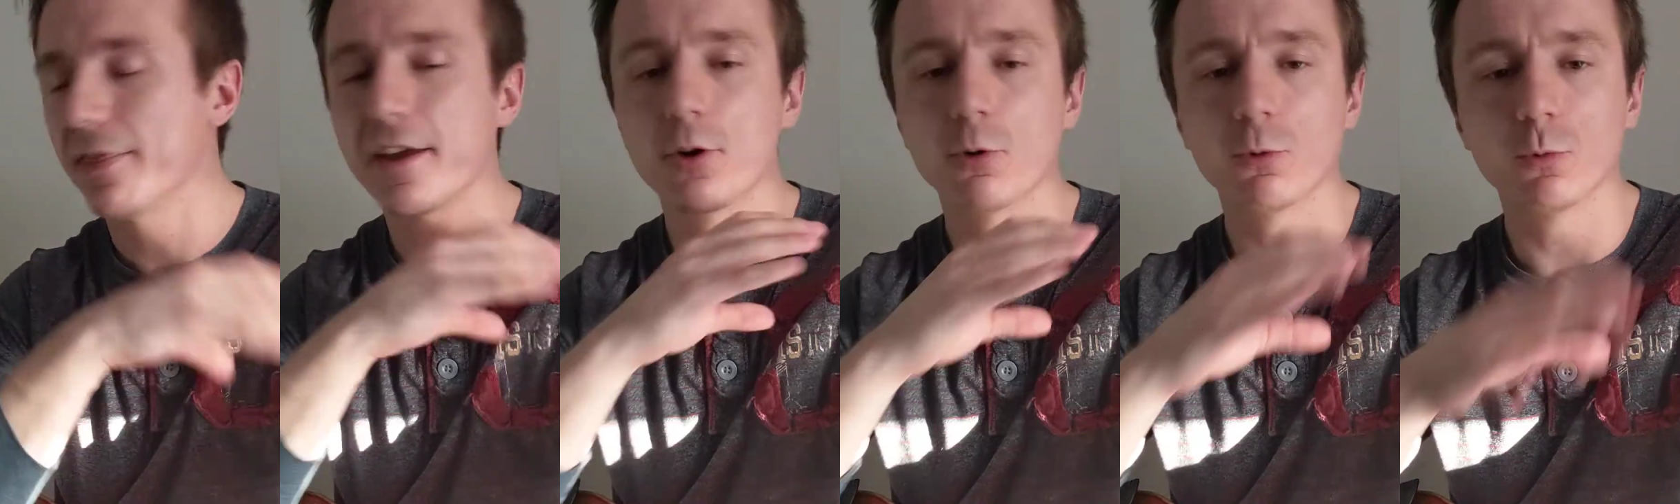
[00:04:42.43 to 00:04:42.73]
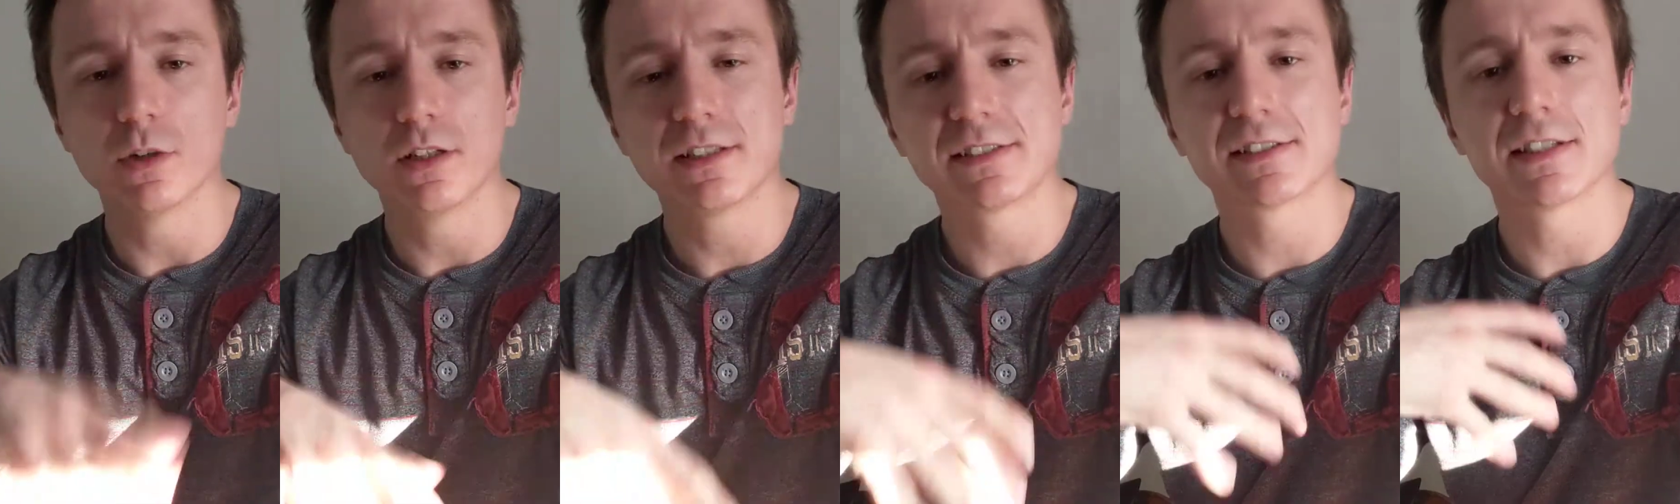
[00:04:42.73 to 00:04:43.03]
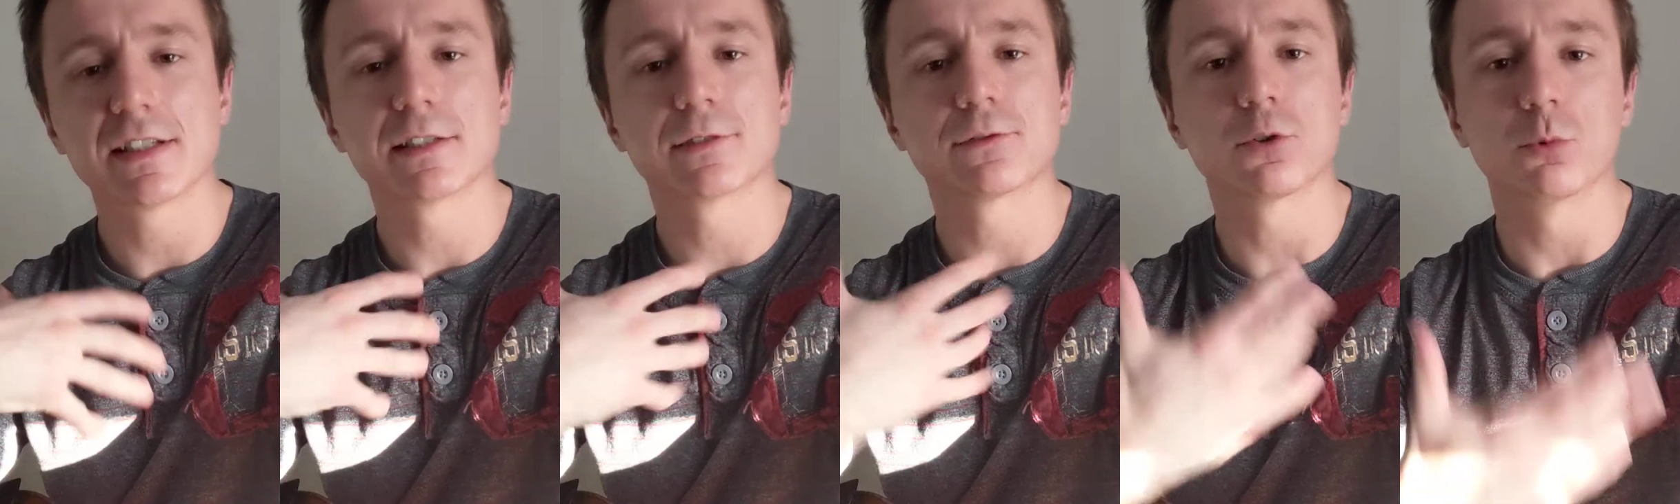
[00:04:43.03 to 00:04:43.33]
that rit
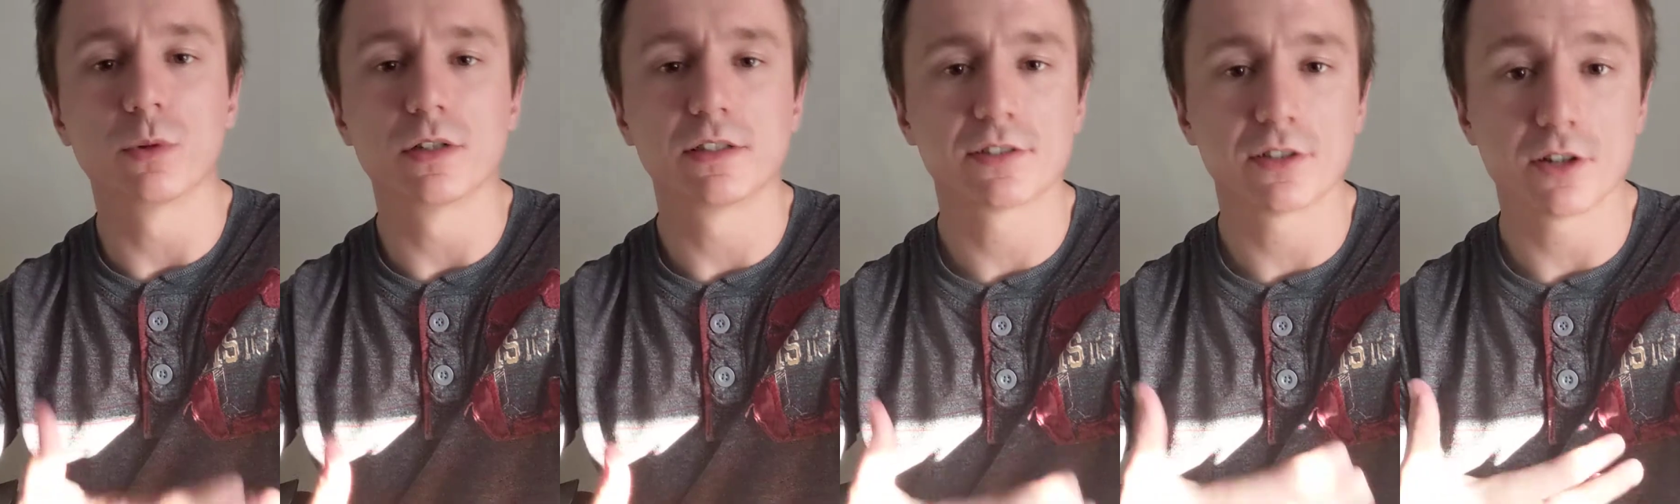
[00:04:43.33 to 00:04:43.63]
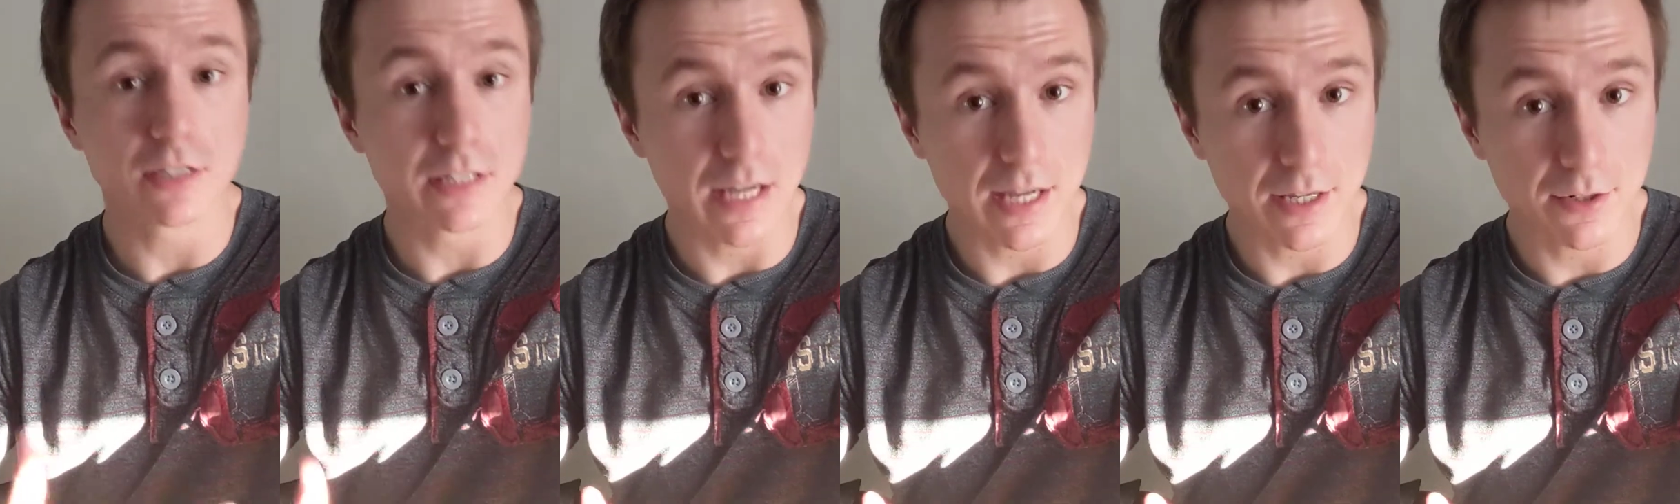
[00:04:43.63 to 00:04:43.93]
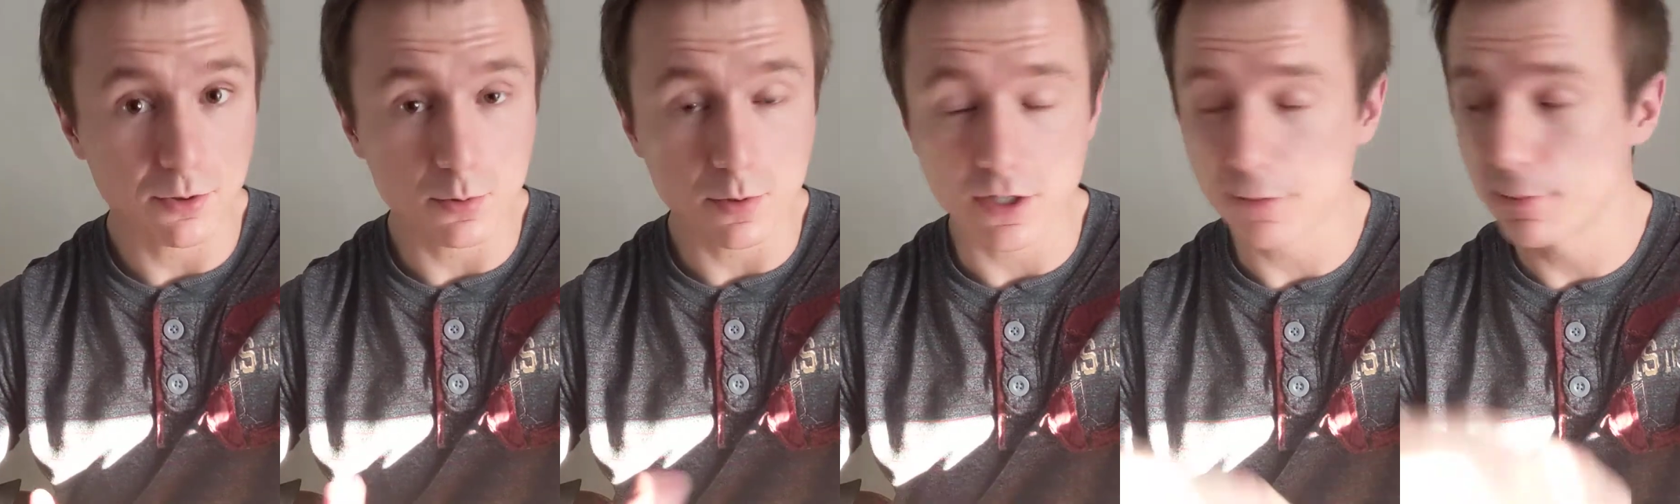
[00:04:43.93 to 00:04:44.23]
stands for
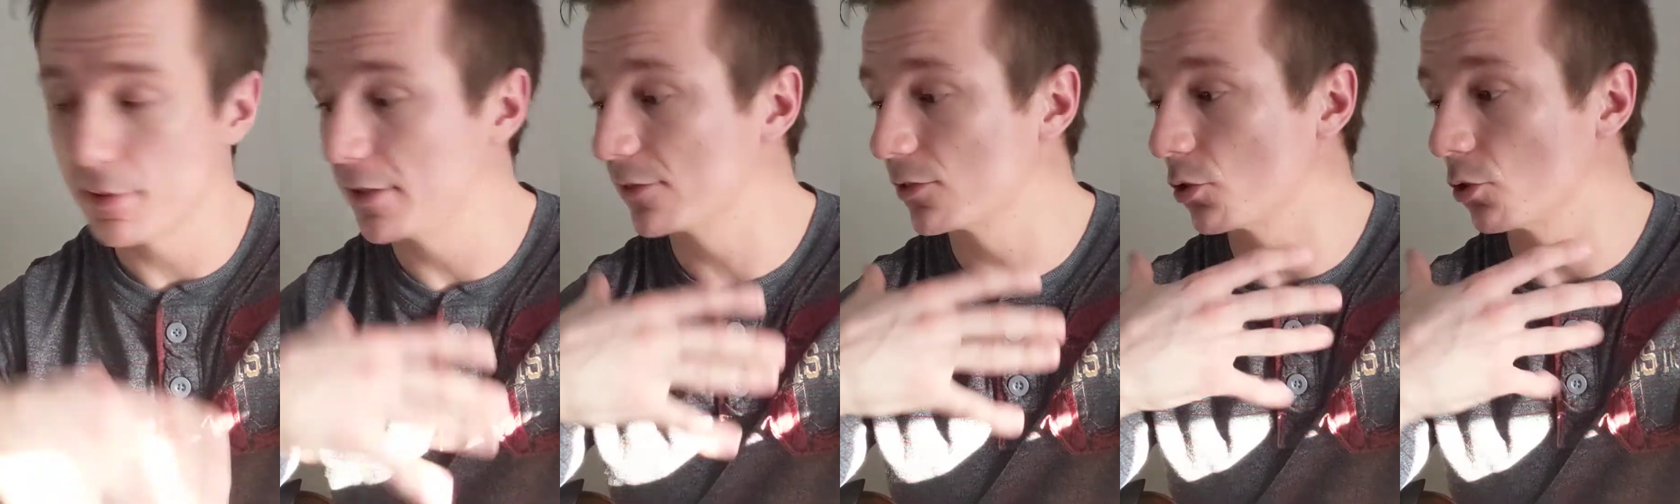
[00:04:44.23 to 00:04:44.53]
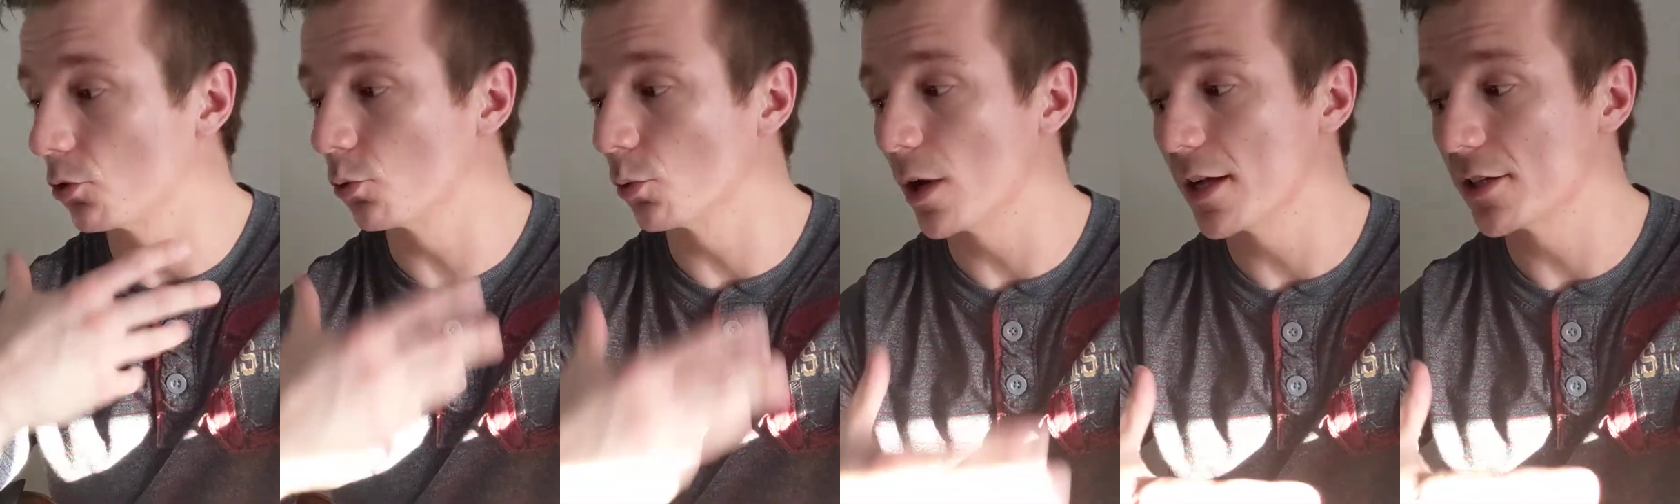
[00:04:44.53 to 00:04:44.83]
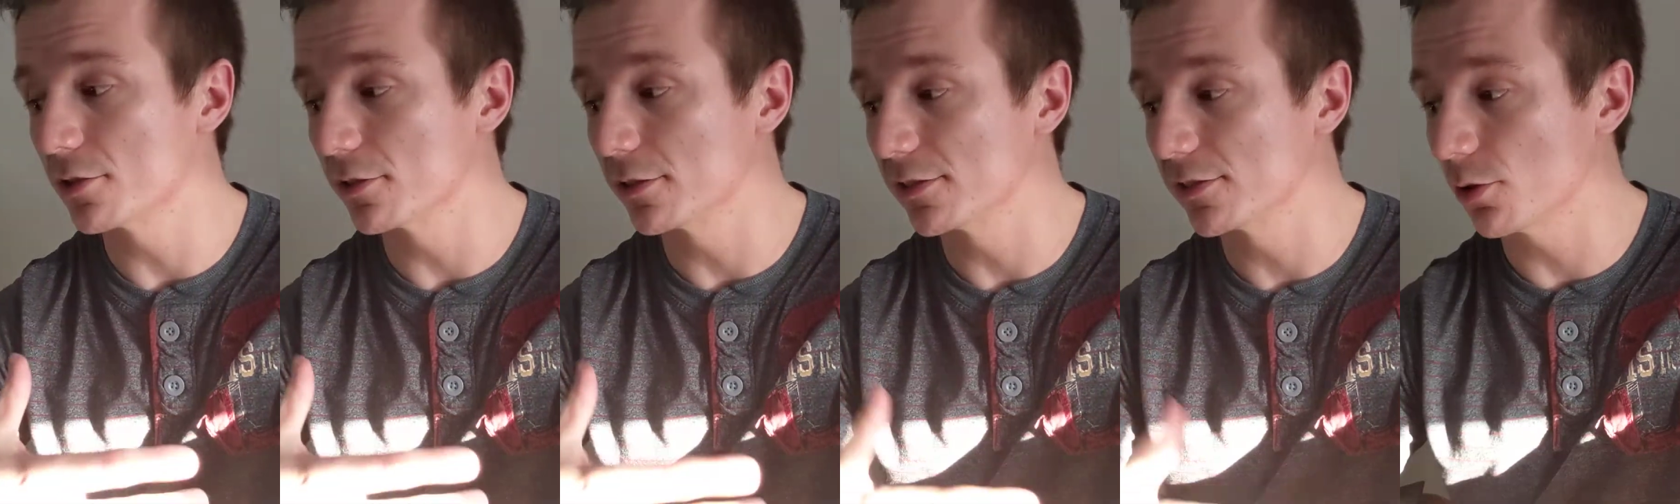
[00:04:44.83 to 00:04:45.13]
ritardando, which means to
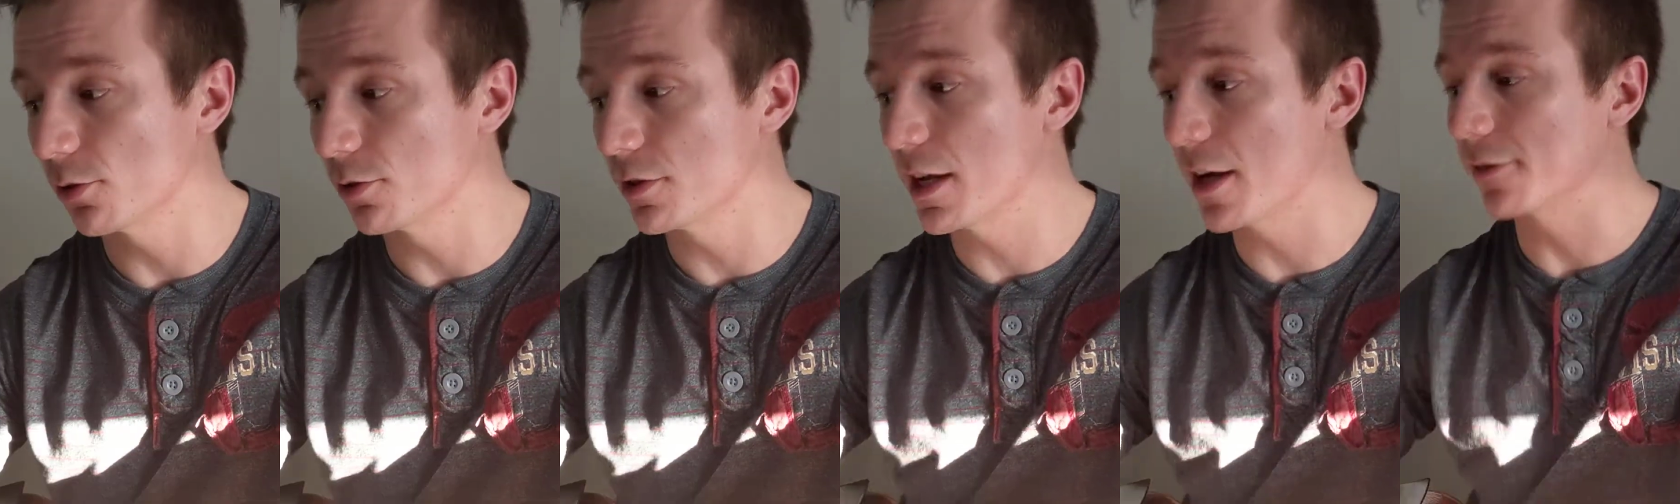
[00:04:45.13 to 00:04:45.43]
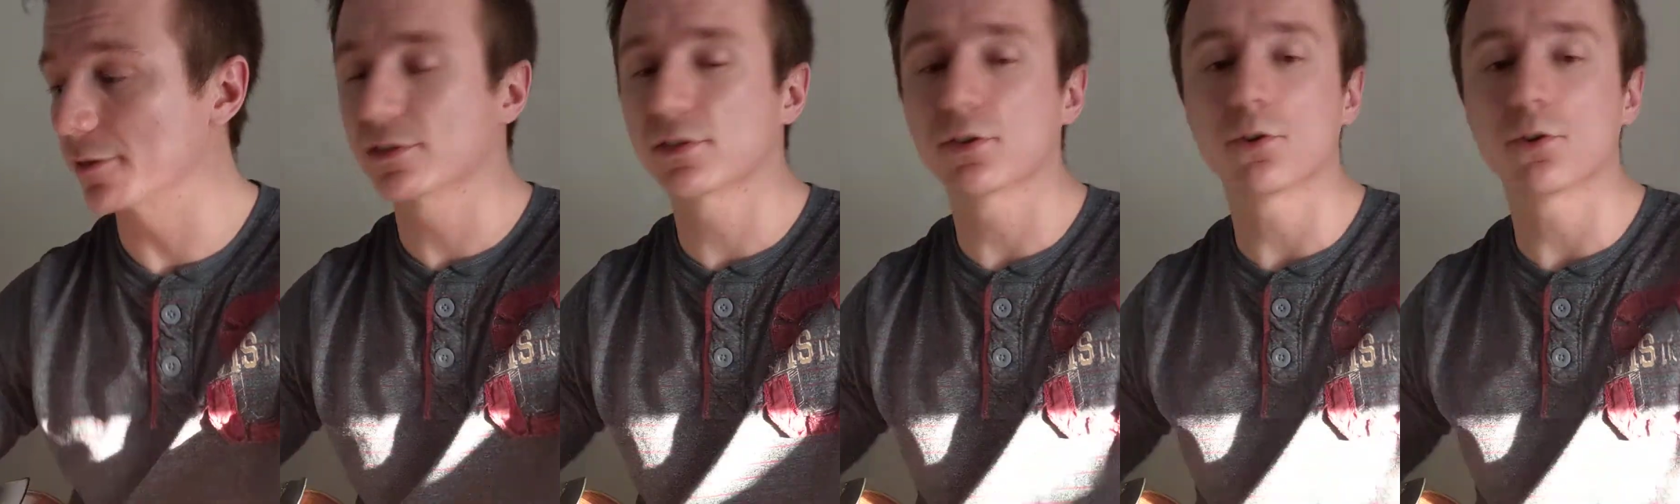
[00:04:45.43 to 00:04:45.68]
gradually slow down.